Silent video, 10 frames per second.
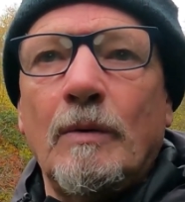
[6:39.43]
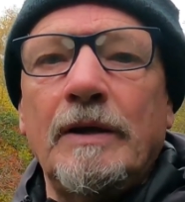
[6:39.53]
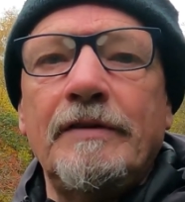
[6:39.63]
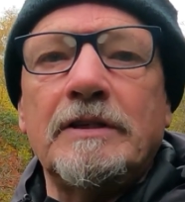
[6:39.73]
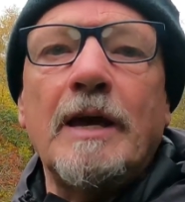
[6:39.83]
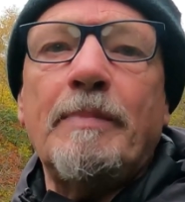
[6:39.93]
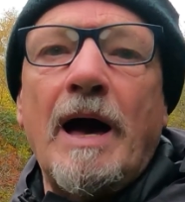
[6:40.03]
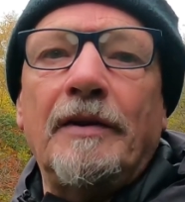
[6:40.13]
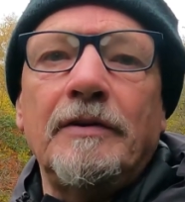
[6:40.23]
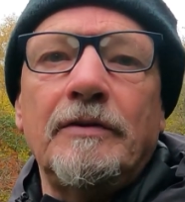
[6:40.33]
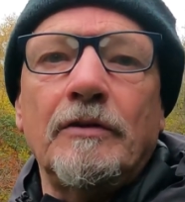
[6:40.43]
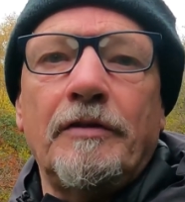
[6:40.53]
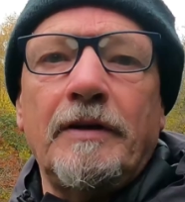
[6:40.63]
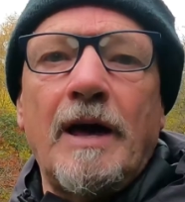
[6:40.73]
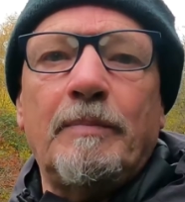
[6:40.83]
Well, if you skip ad,
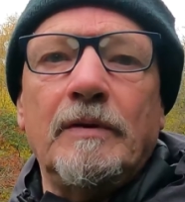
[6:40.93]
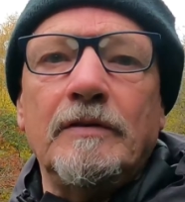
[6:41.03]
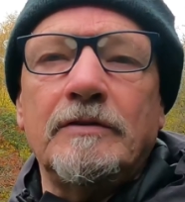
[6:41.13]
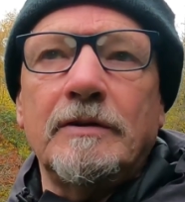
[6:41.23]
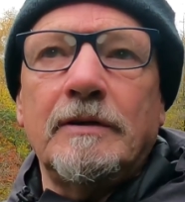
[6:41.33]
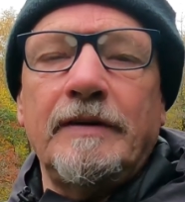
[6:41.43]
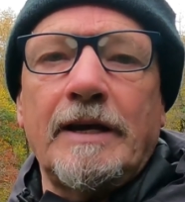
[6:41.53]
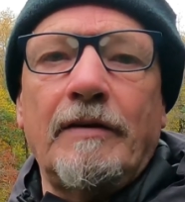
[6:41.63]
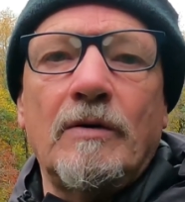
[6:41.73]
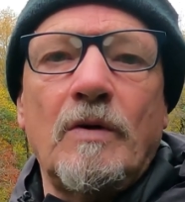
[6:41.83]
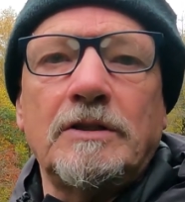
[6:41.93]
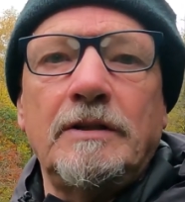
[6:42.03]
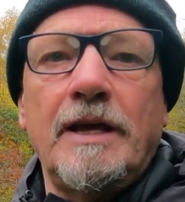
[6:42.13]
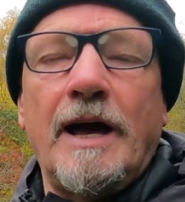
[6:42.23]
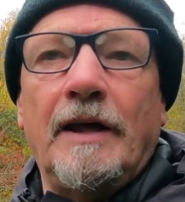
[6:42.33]
nothing happens. If you carry on
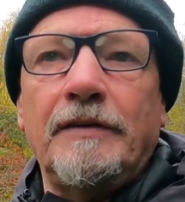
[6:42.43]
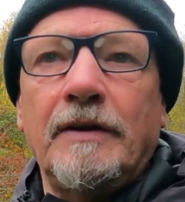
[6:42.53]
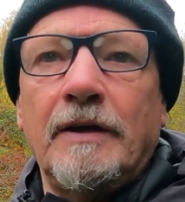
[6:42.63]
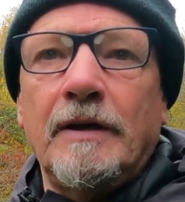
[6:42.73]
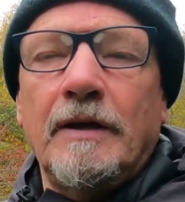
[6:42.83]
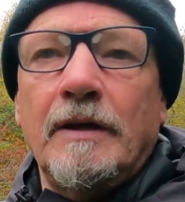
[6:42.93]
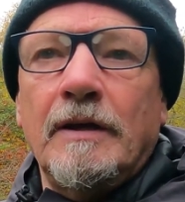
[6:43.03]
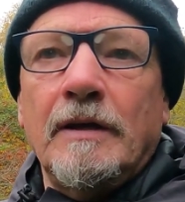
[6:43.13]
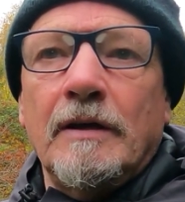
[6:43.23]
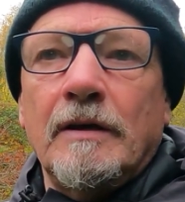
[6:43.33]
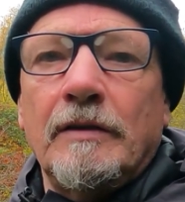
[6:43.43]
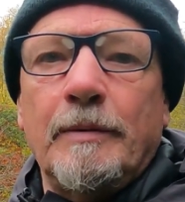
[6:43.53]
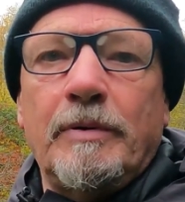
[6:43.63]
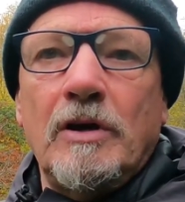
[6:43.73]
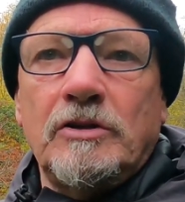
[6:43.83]
watching the ad,
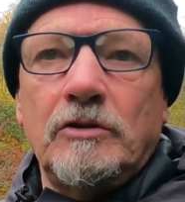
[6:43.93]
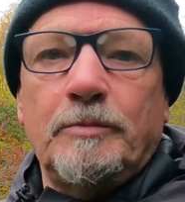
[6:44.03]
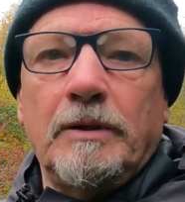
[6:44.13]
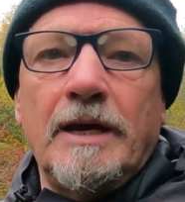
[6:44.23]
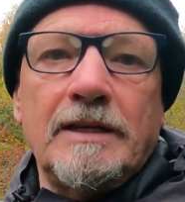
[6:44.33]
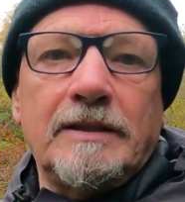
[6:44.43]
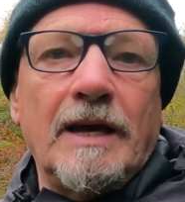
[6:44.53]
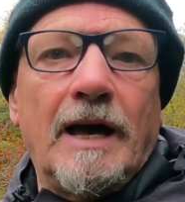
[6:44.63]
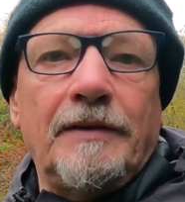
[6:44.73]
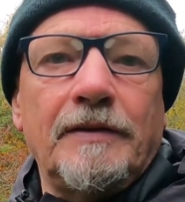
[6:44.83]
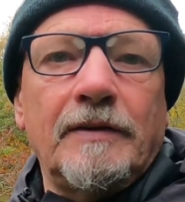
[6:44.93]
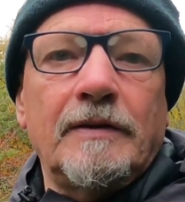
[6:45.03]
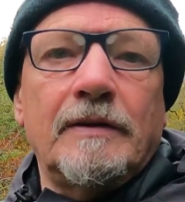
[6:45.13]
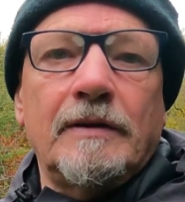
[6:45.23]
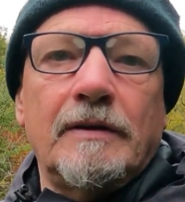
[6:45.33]
the person who's placed the ad
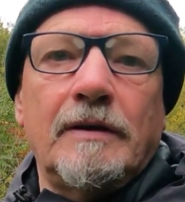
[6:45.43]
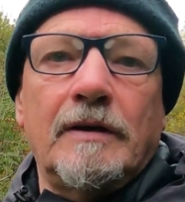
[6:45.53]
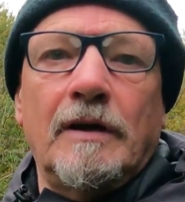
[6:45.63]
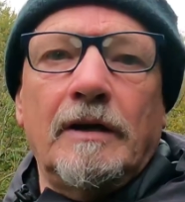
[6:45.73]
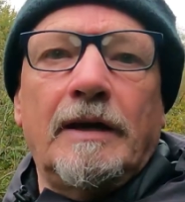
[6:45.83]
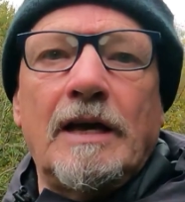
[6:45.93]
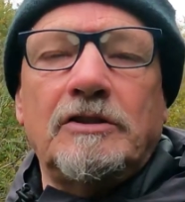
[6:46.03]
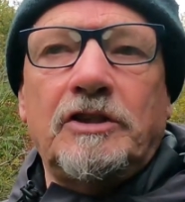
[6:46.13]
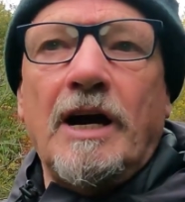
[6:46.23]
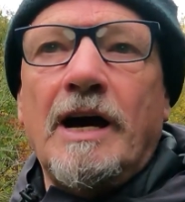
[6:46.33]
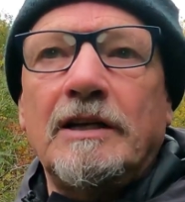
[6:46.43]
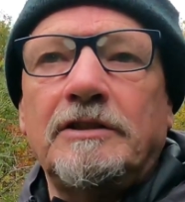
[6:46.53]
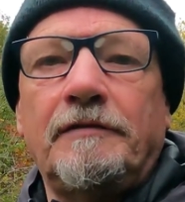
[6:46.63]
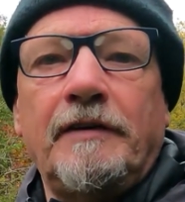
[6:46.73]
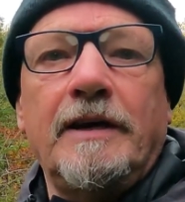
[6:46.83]
gets
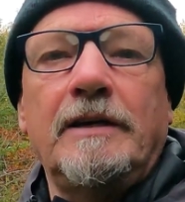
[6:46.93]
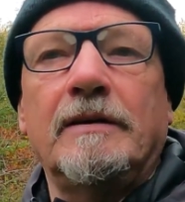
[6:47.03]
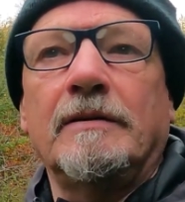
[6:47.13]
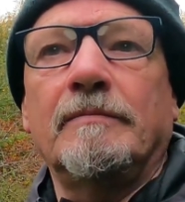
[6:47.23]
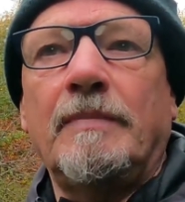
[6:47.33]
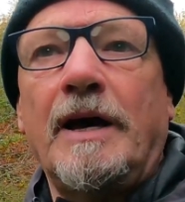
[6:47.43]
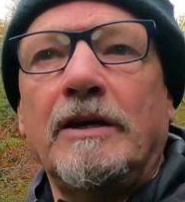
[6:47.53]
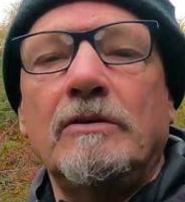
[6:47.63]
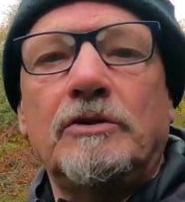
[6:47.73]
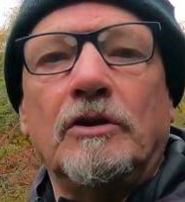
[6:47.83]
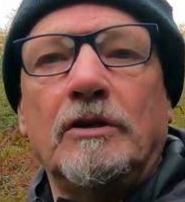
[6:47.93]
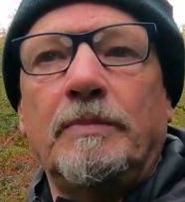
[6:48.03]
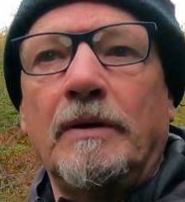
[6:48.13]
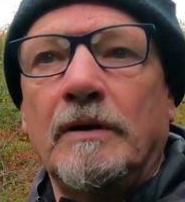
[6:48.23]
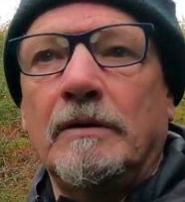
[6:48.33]
charged a fee by YouTube
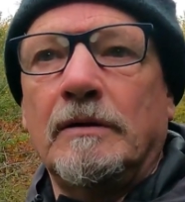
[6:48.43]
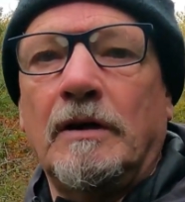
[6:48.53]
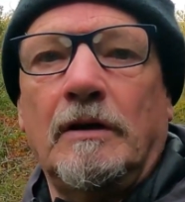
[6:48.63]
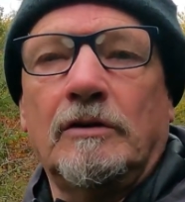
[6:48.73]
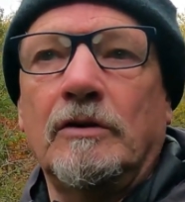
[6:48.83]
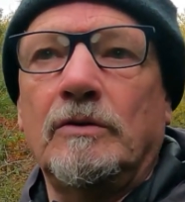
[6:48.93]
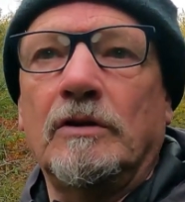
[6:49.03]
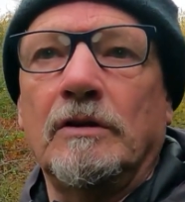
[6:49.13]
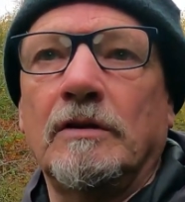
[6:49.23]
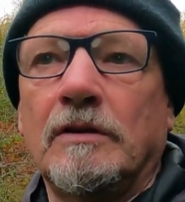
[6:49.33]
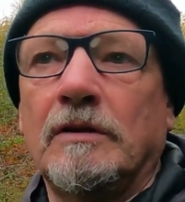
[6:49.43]
or Google,